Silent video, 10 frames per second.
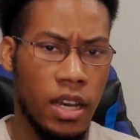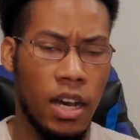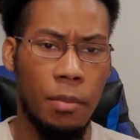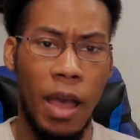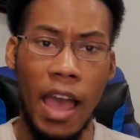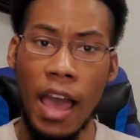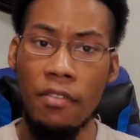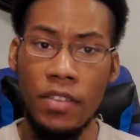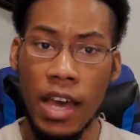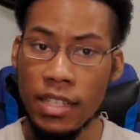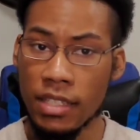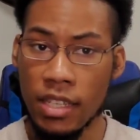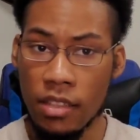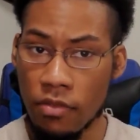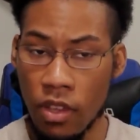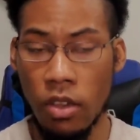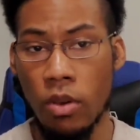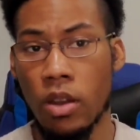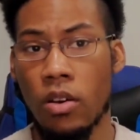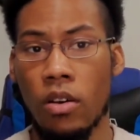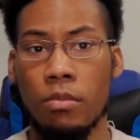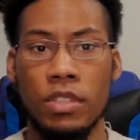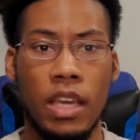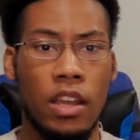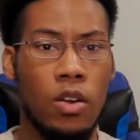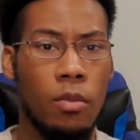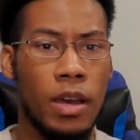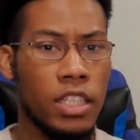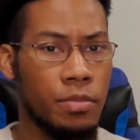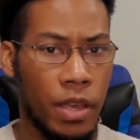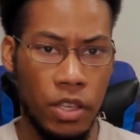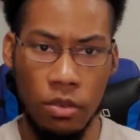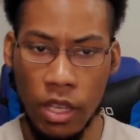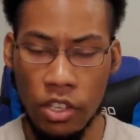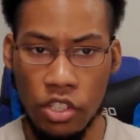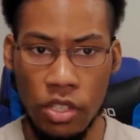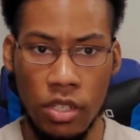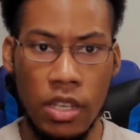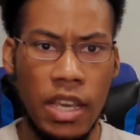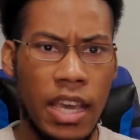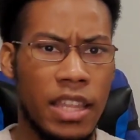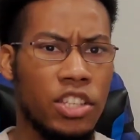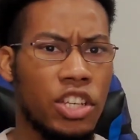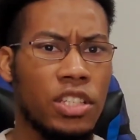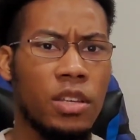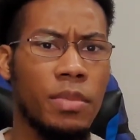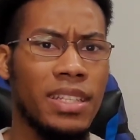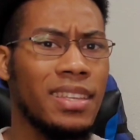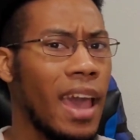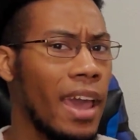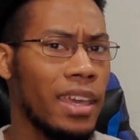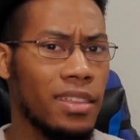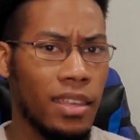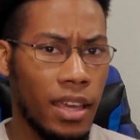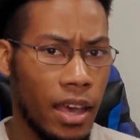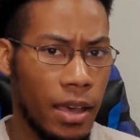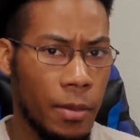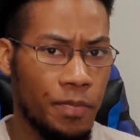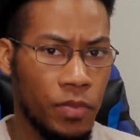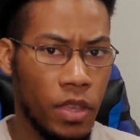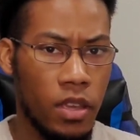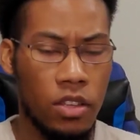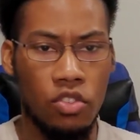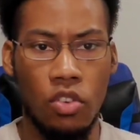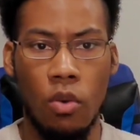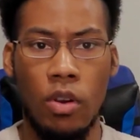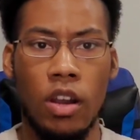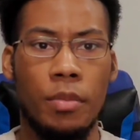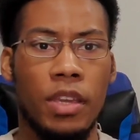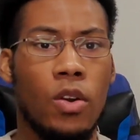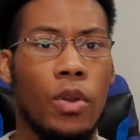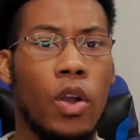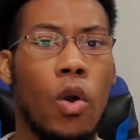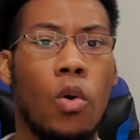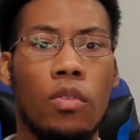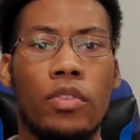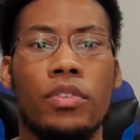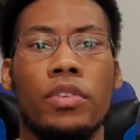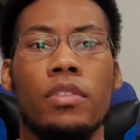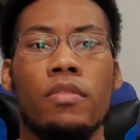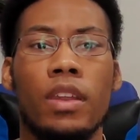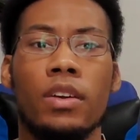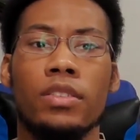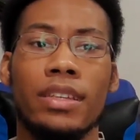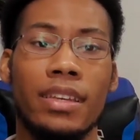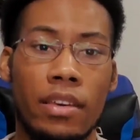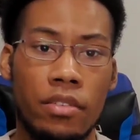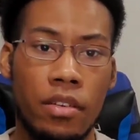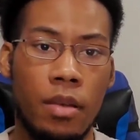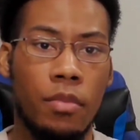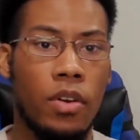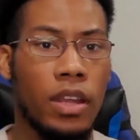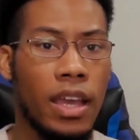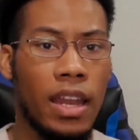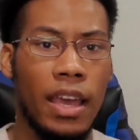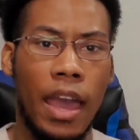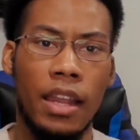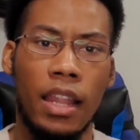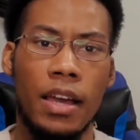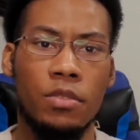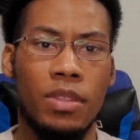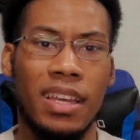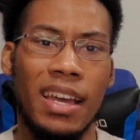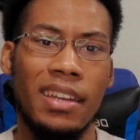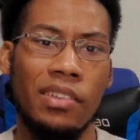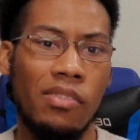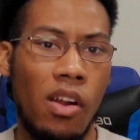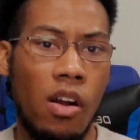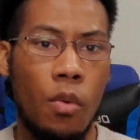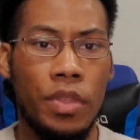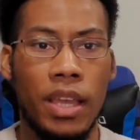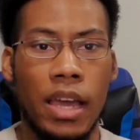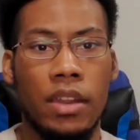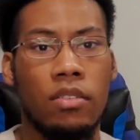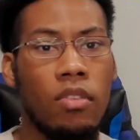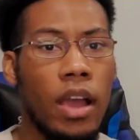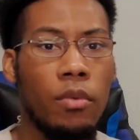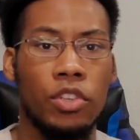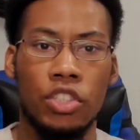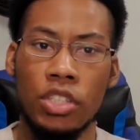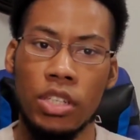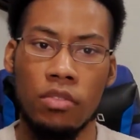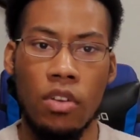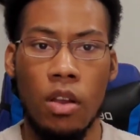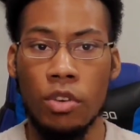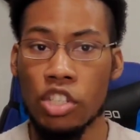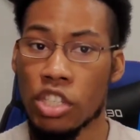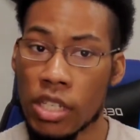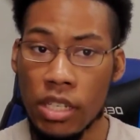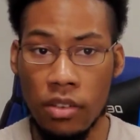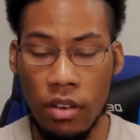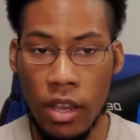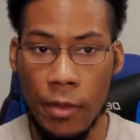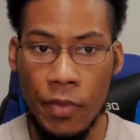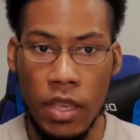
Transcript: I have not seen the video at all. I'm just kind of going by speculation. And then she ends up attacking the guy. So we're going to be going over the video together. I'm going to kind of analyze what the guy did wrong, what the guy did right, what she did wrong, what she did right,